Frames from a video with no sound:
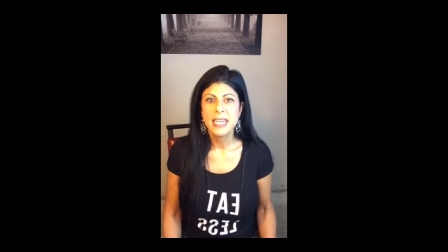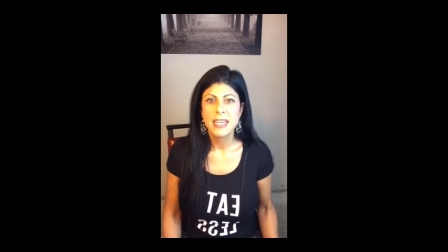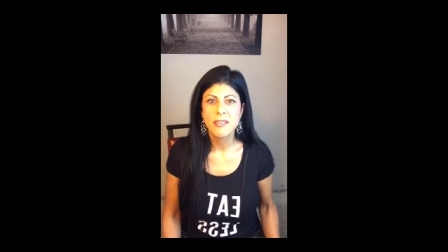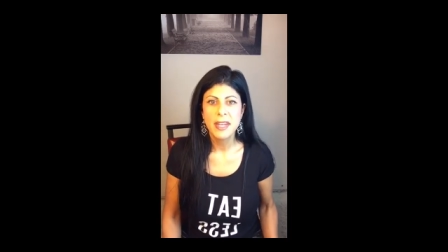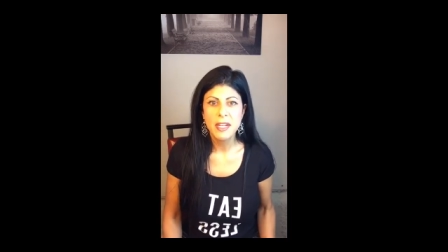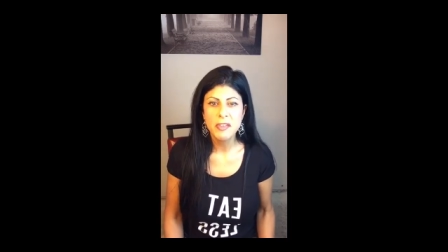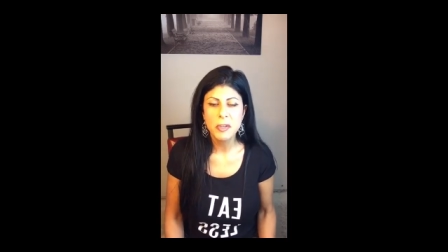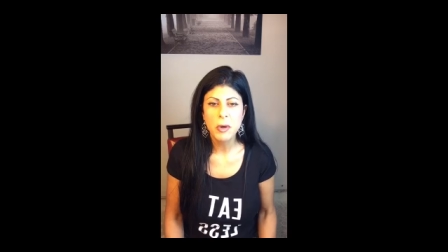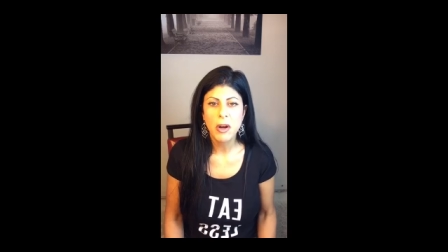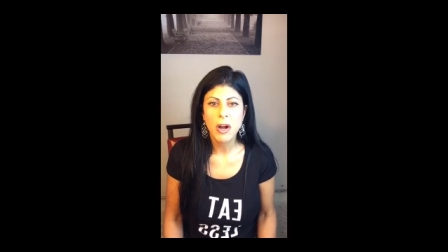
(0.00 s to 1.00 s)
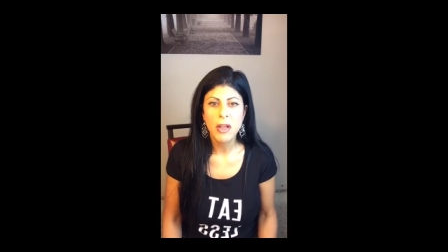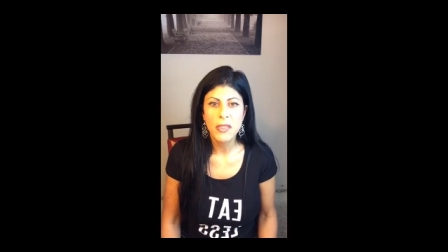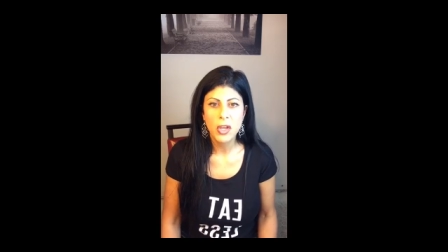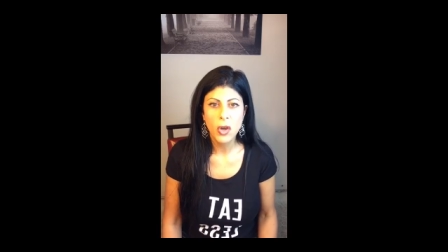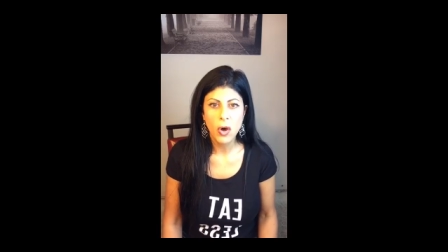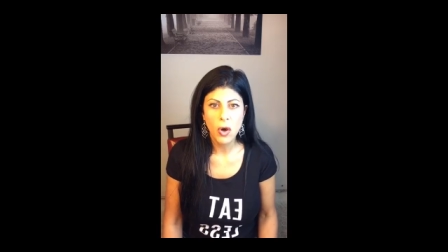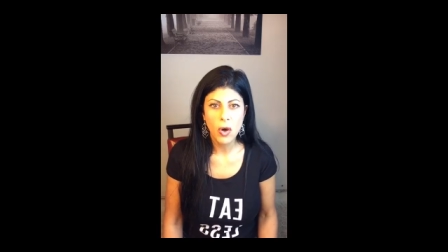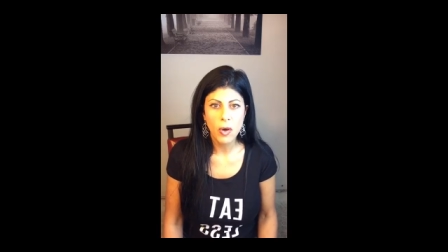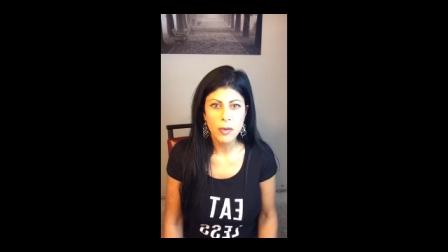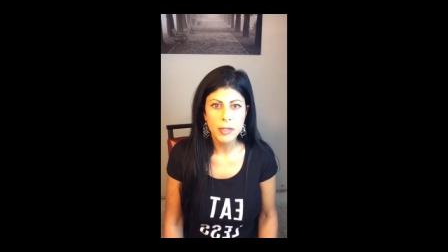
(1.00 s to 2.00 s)
if any of you are on the
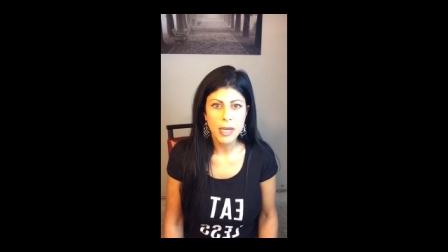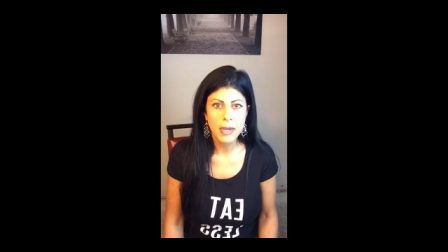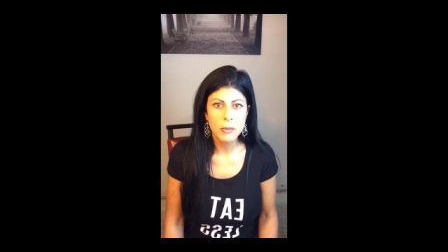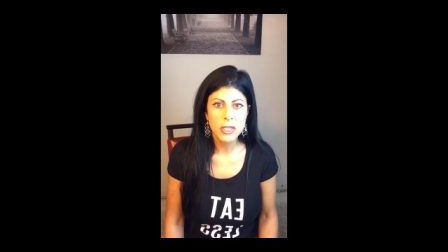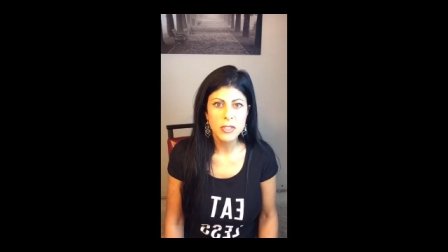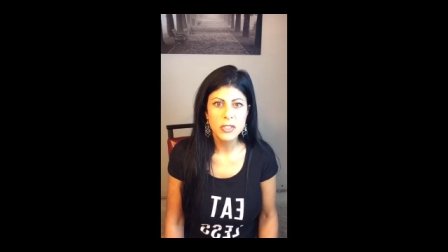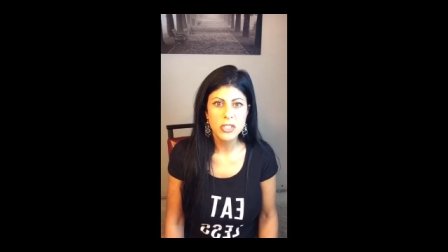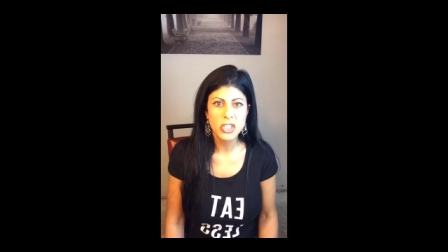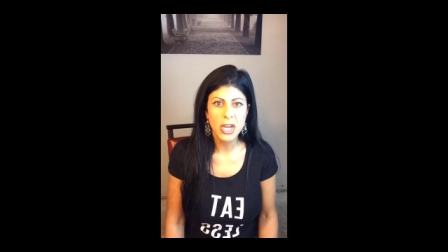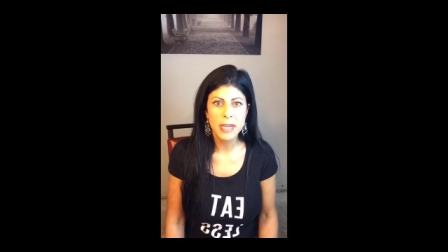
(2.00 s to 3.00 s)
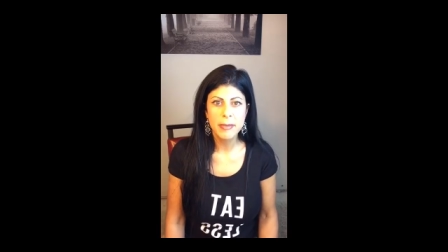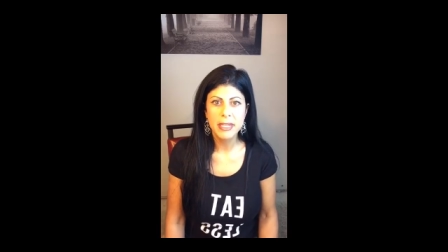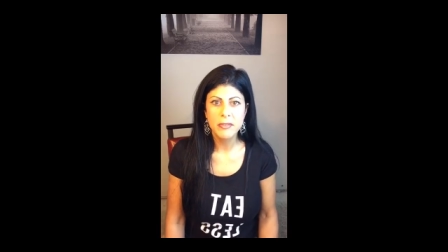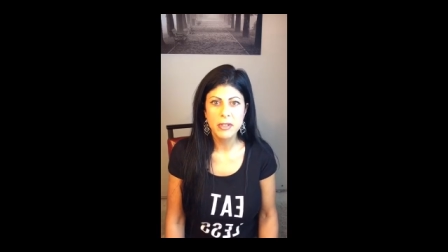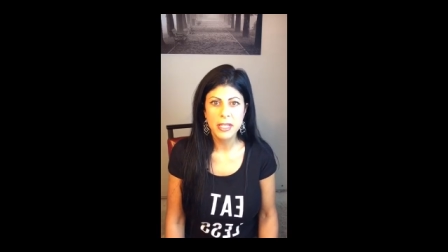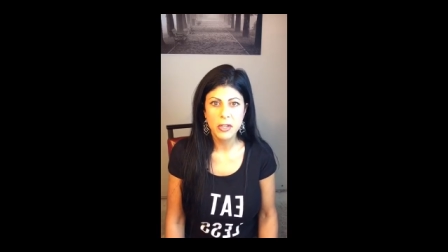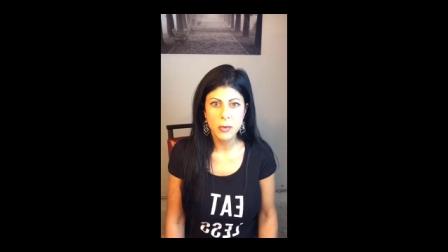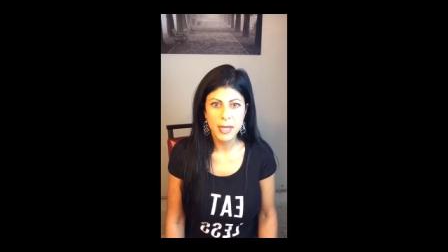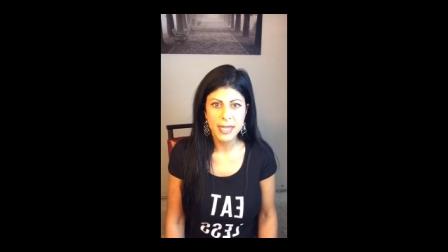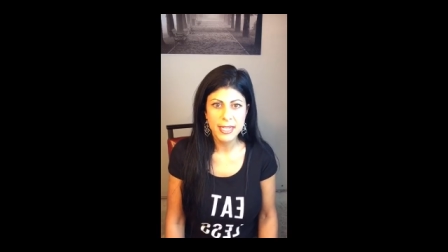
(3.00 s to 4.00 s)
call, I want you to chime in really
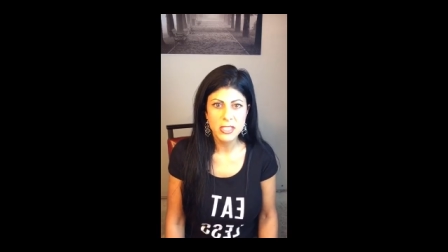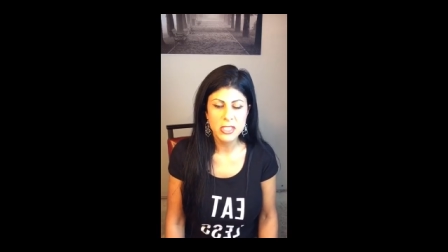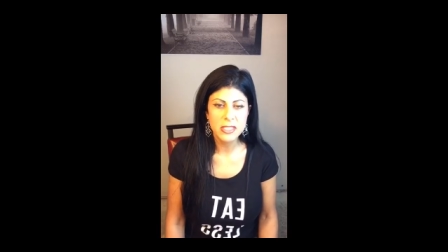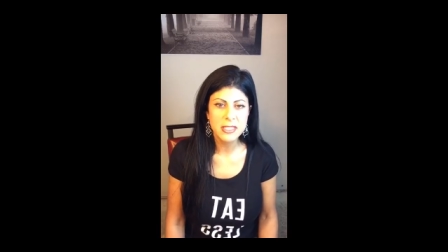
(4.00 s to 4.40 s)
quick and just